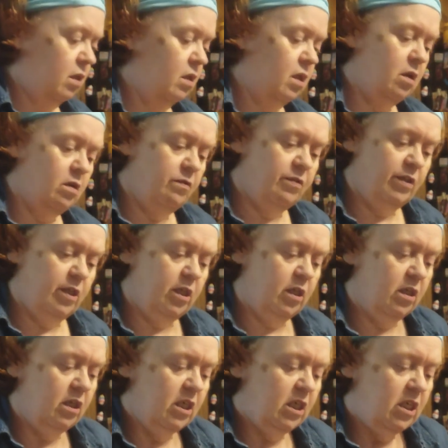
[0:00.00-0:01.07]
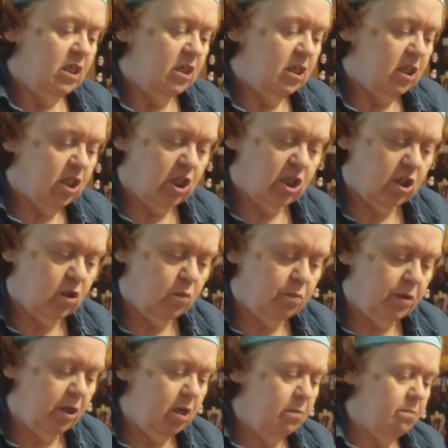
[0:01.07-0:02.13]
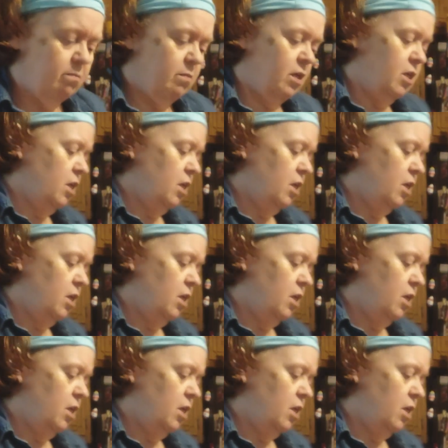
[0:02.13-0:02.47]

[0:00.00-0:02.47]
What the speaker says: And over there, just scoop it up,